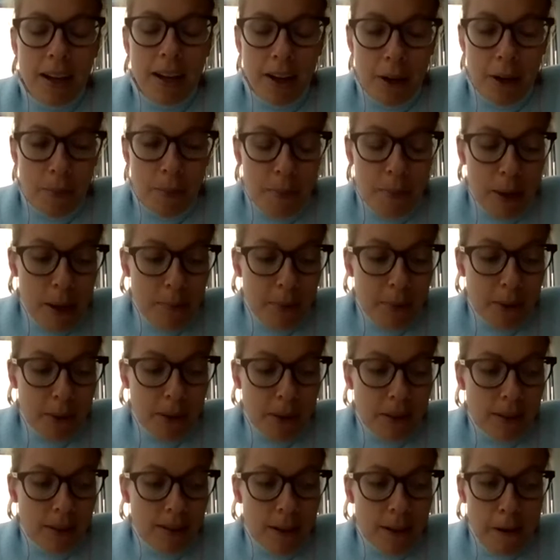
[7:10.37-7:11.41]
You know,
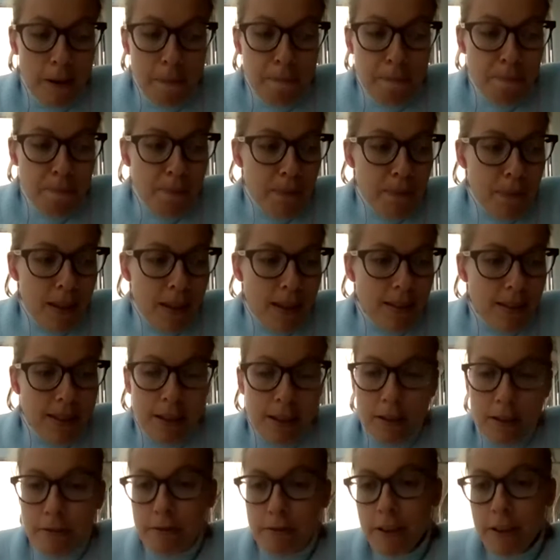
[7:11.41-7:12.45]
people
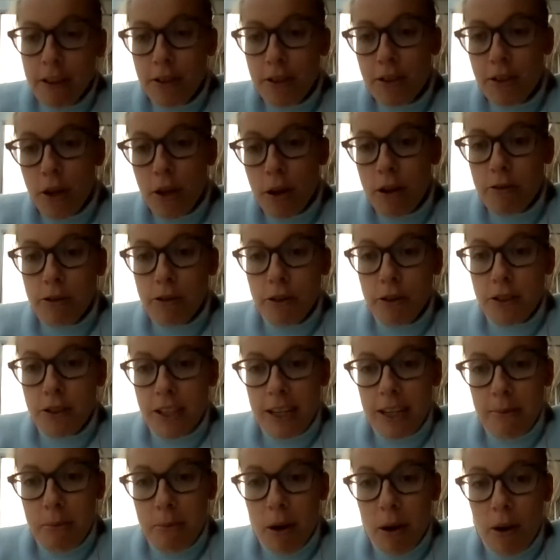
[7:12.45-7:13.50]
didn't feel sorry for us
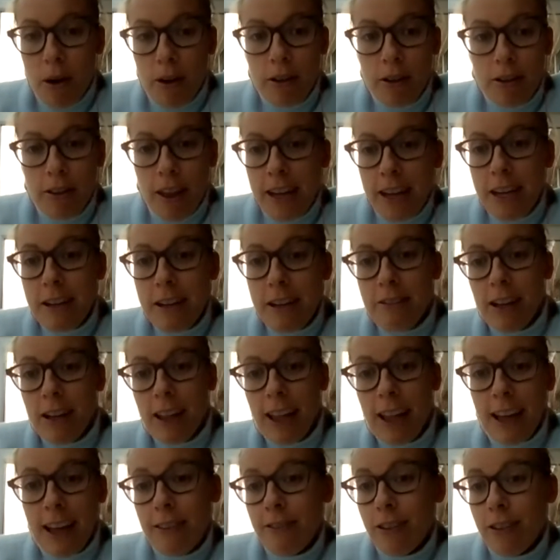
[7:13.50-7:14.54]
anymore. They either
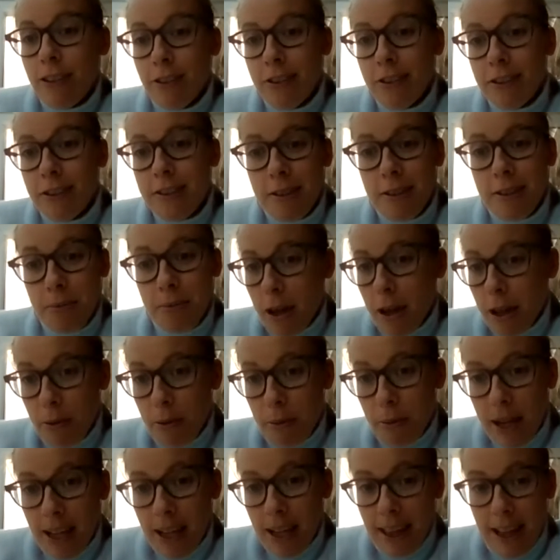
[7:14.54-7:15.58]
laughed at us the way
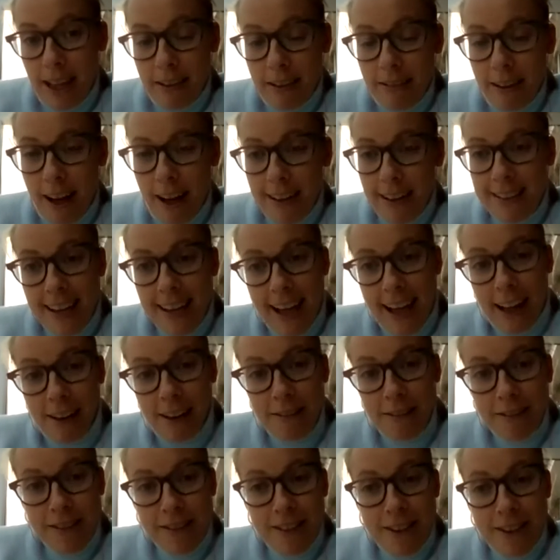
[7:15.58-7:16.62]
that we can laugh at
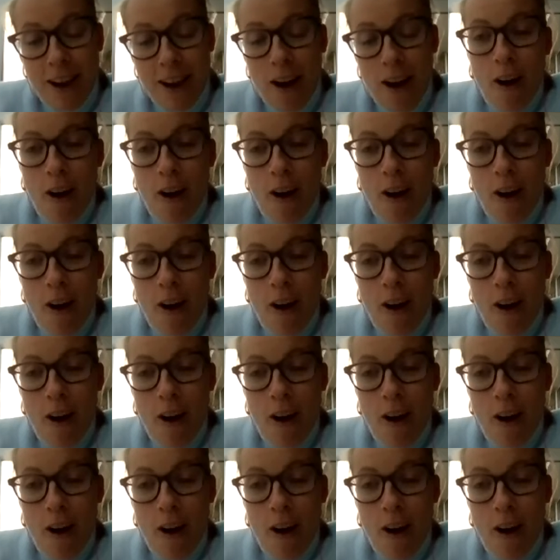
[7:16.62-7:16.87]
ourselves,